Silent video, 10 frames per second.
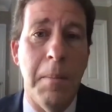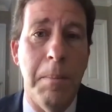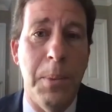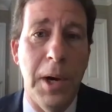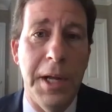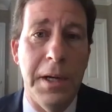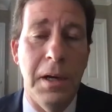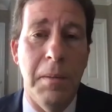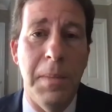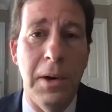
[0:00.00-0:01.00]
but
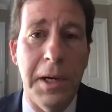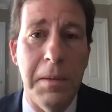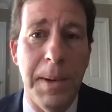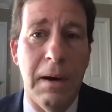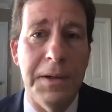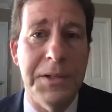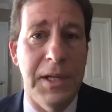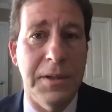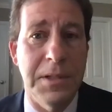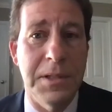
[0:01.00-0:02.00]
American
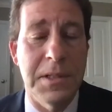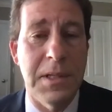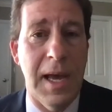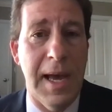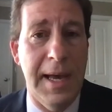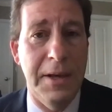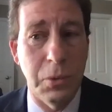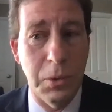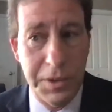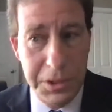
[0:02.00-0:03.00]
politics
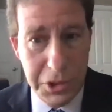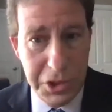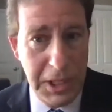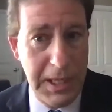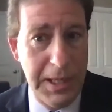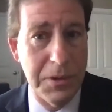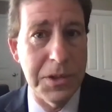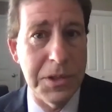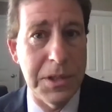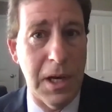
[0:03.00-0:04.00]
has really
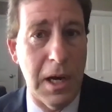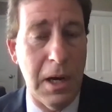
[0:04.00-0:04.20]
changed.